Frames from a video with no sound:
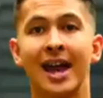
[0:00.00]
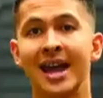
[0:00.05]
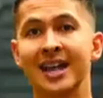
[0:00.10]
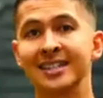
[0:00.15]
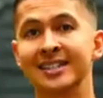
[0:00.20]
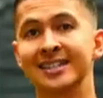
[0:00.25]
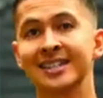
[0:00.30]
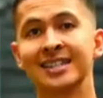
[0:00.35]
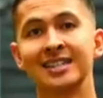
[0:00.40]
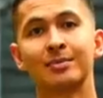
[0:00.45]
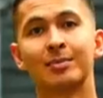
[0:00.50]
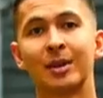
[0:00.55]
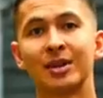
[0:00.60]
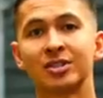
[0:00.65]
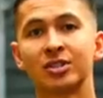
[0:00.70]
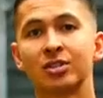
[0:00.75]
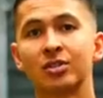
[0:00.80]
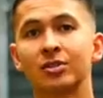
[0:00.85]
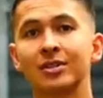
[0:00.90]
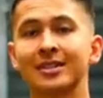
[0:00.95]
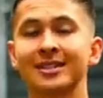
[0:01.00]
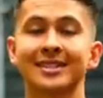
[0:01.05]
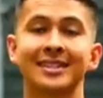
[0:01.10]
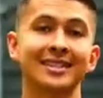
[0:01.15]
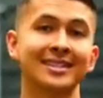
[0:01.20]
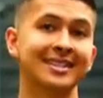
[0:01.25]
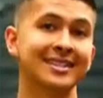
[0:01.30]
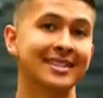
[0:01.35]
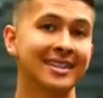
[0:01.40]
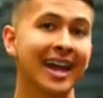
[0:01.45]
As this muscle is
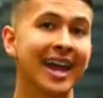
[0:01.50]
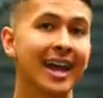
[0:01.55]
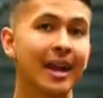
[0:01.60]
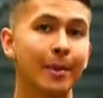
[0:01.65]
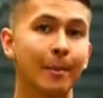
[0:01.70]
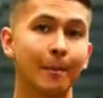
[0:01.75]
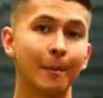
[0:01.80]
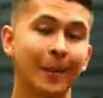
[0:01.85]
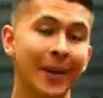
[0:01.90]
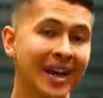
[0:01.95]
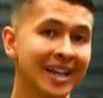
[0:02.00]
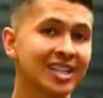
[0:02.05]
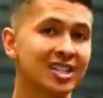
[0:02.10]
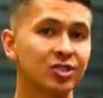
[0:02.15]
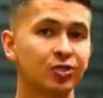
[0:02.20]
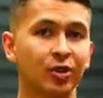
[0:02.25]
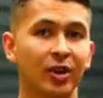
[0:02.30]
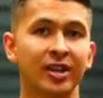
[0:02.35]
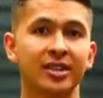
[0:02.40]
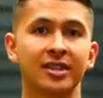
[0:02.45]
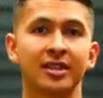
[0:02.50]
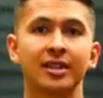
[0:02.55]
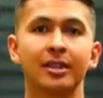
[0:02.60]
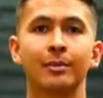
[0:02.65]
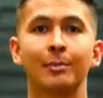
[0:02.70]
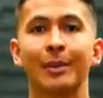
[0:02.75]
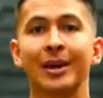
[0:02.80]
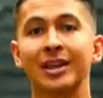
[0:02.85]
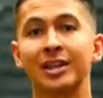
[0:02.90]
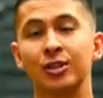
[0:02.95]
instead best
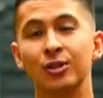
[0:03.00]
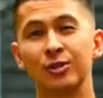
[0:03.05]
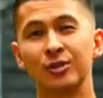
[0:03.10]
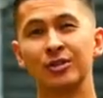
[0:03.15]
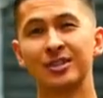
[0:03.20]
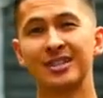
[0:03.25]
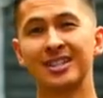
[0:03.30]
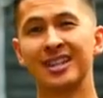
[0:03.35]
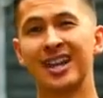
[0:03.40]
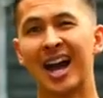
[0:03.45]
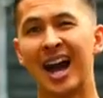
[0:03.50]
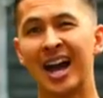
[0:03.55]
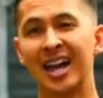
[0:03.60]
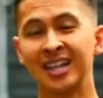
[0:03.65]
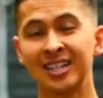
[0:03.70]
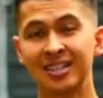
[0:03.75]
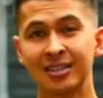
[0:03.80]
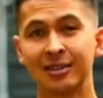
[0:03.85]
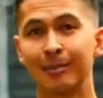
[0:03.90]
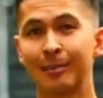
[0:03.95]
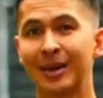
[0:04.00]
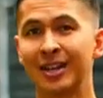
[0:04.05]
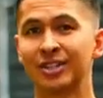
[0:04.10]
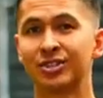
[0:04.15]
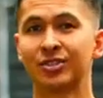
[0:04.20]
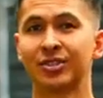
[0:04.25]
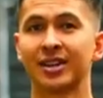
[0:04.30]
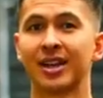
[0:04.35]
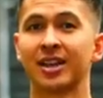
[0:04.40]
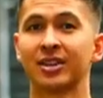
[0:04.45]
strengthened by using
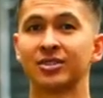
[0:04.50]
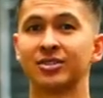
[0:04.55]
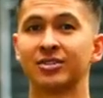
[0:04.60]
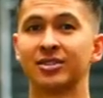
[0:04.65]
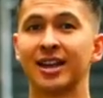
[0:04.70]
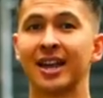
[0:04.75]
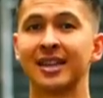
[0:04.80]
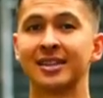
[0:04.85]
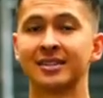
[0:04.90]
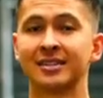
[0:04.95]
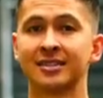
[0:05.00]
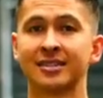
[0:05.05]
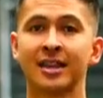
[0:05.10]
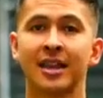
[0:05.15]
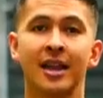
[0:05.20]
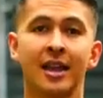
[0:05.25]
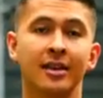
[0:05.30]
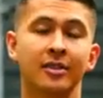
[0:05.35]
isometric exercises